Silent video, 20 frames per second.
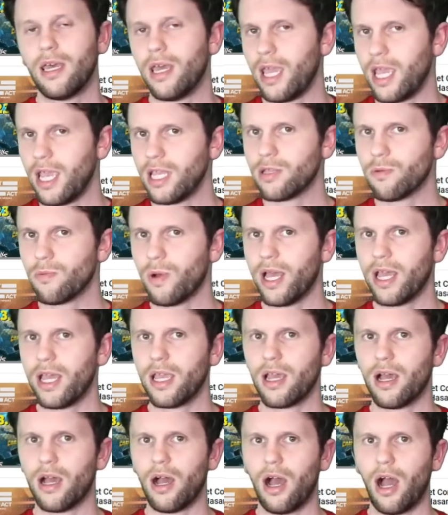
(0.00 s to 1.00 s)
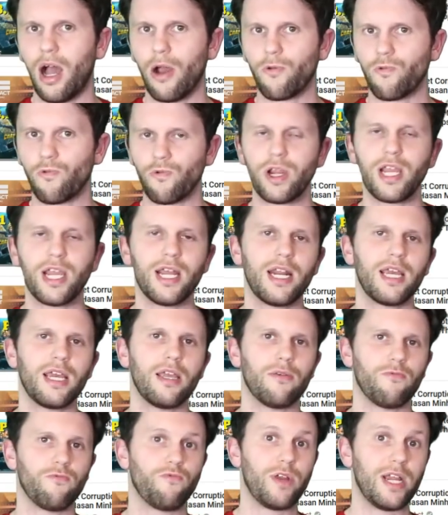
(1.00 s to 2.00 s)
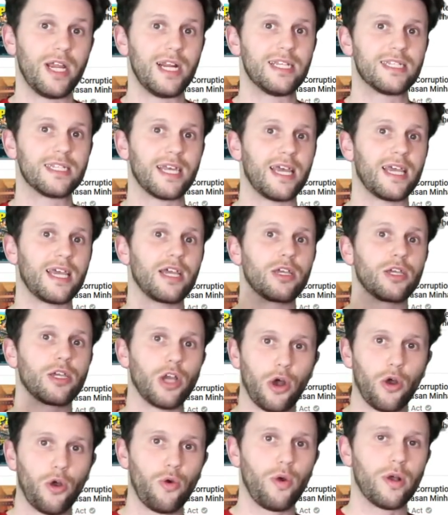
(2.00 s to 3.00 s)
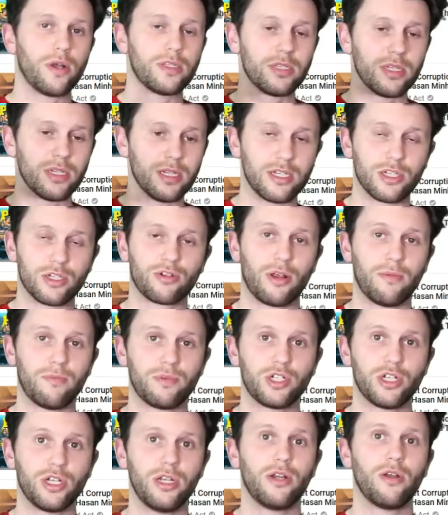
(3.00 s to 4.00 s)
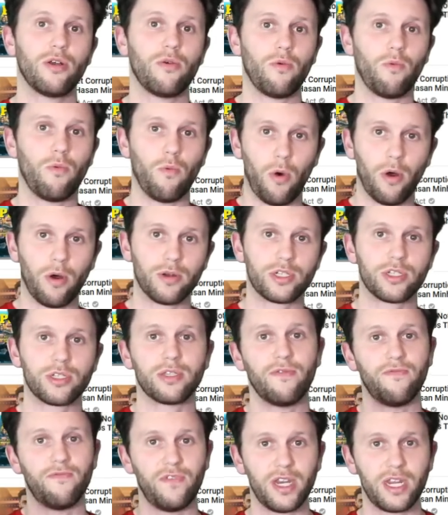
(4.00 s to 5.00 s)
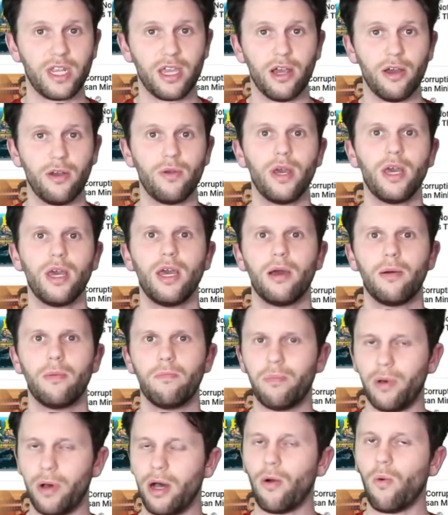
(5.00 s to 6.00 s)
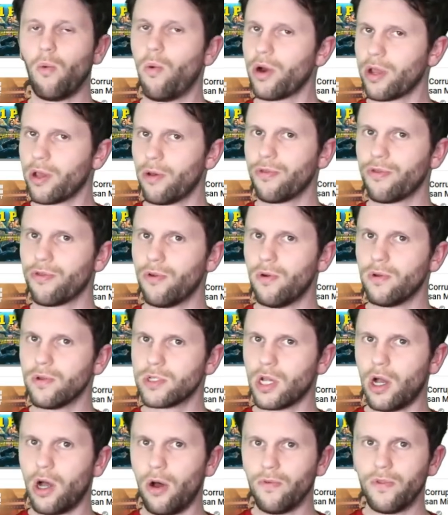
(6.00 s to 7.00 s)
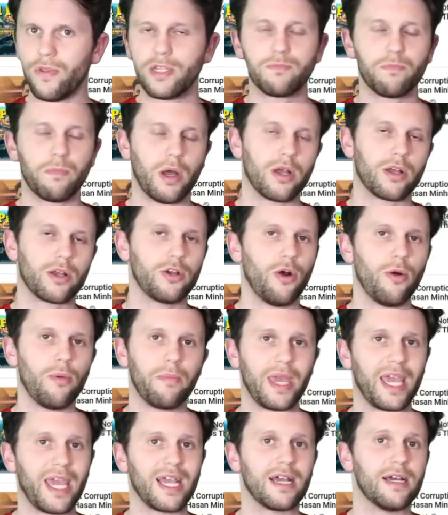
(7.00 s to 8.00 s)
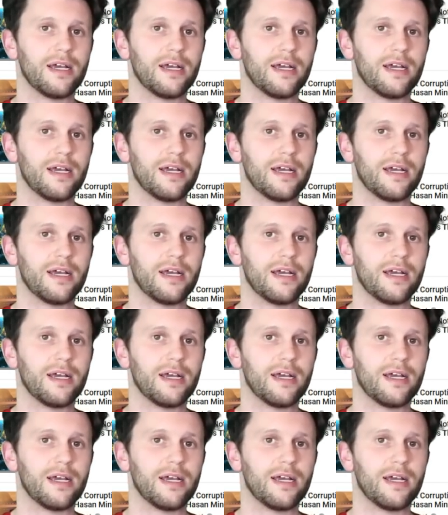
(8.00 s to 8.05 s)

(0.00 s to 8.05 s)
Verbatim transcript: Either way, I really, really say go to the description watched the video, but what are your thoughts on this bug not being